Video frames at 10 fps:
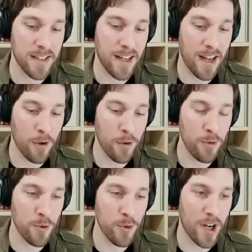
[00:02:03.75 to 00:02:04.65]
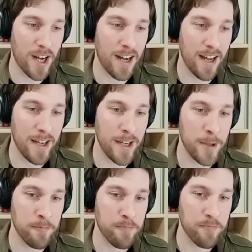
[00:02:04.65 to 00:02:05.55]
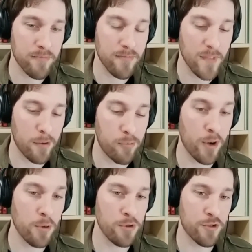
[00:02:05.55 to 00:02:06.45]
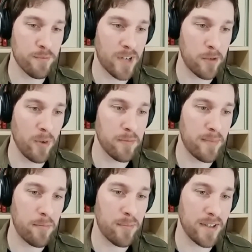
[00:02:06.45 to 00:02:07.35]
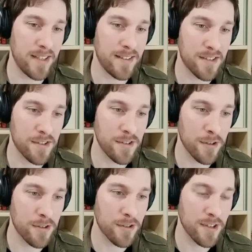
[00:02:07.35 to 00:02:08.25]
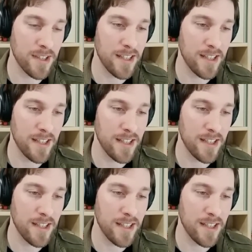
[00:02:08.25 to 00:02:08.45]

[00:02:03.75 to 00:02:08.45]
how I approach marble paper. It's not